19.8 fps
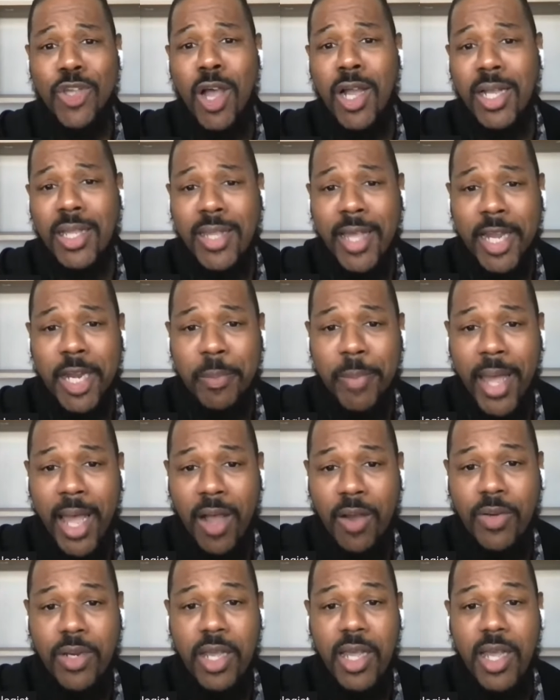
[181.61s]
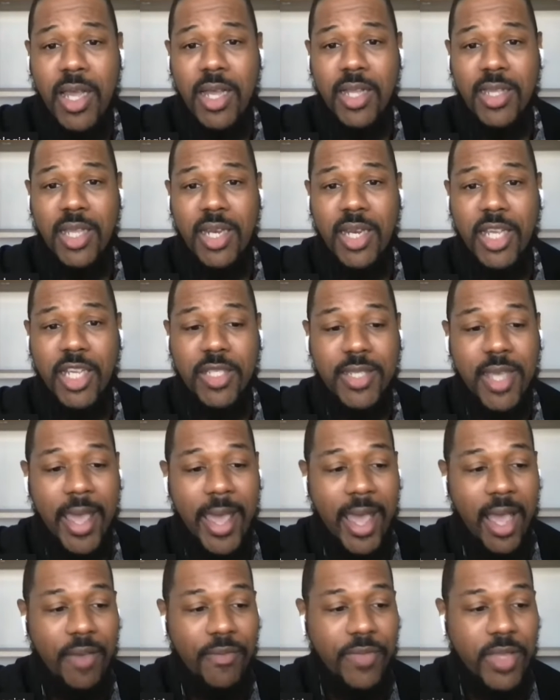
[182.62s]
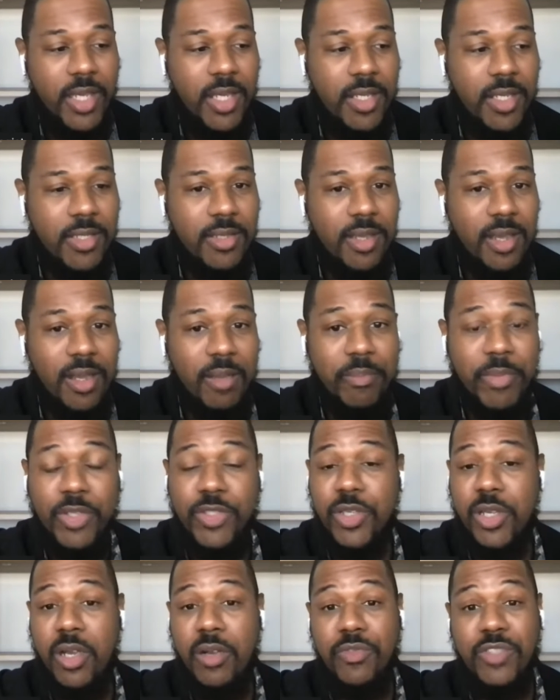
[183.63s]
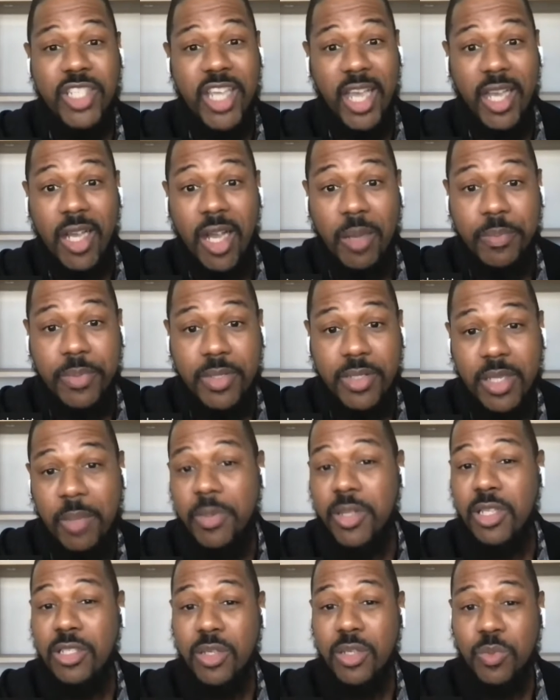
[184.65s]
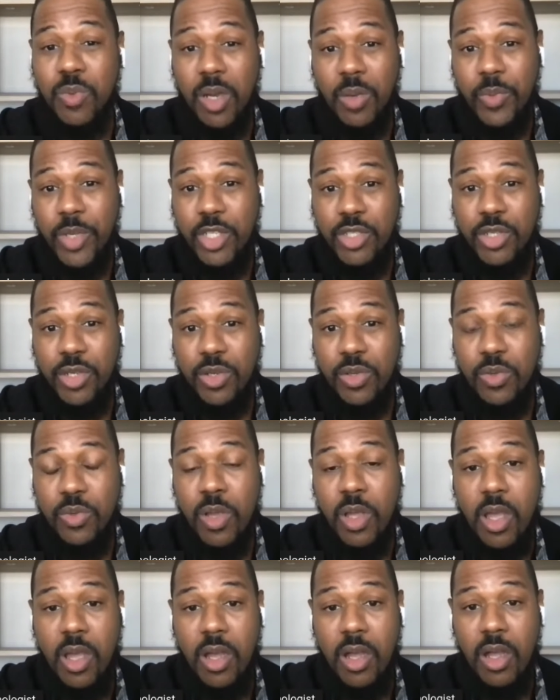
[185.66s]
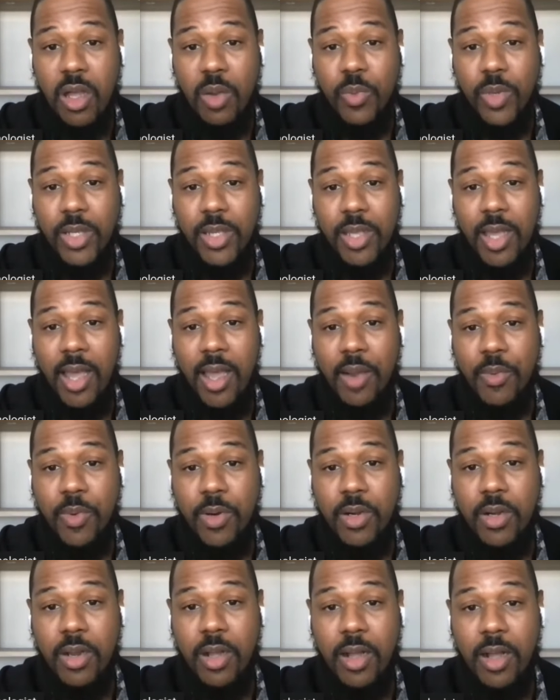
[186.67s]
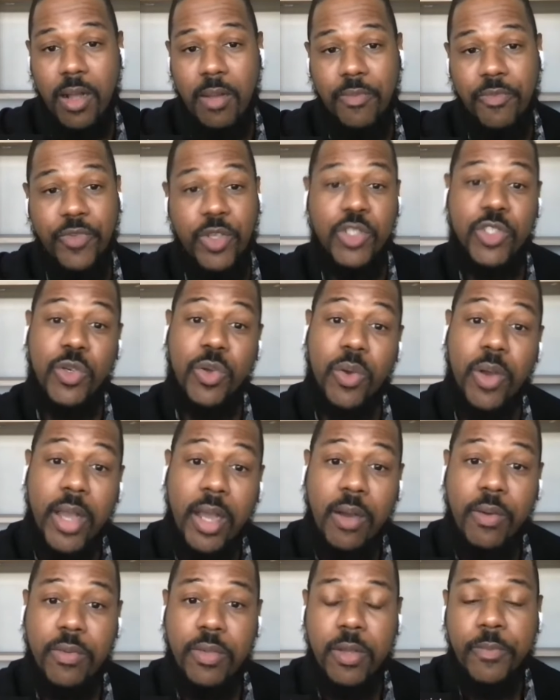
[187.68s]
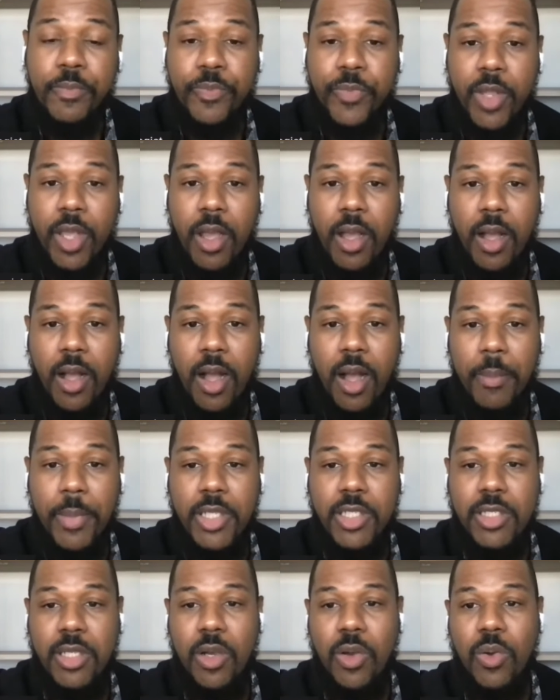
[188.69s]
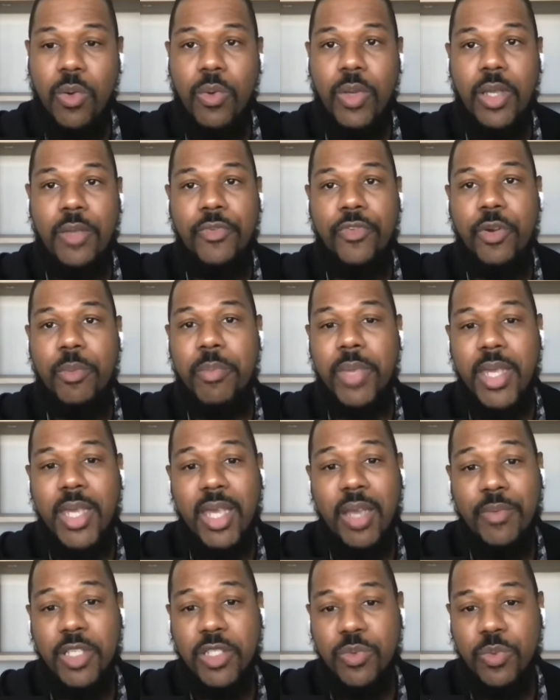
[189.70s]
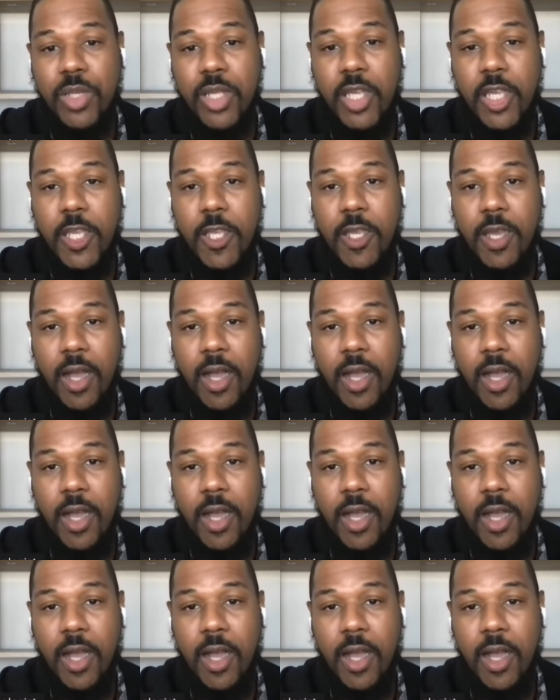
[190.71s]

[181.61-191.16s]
a lot about the need to have these mental health checkups, similar to what we do with our physical health. And so for me, it was really